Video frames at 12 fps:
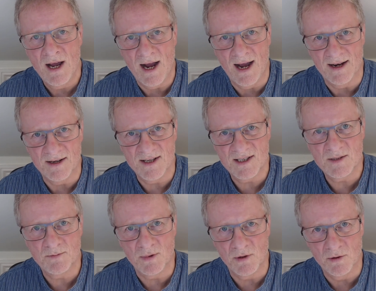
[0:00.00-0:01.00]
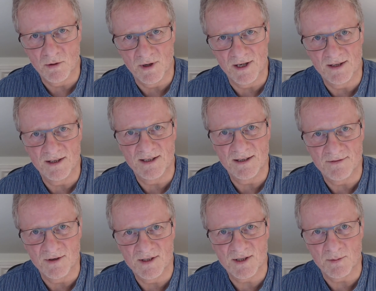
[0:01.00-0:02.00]
and exploring the
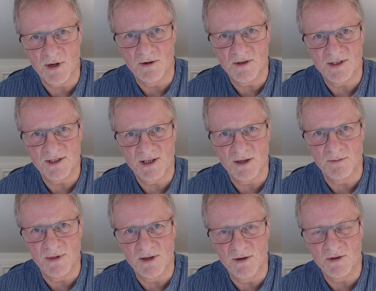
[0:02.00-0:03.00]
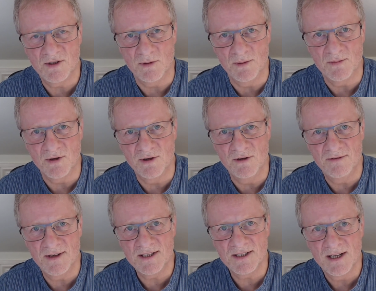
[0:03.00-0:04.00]
different approaches that can be used to improve it,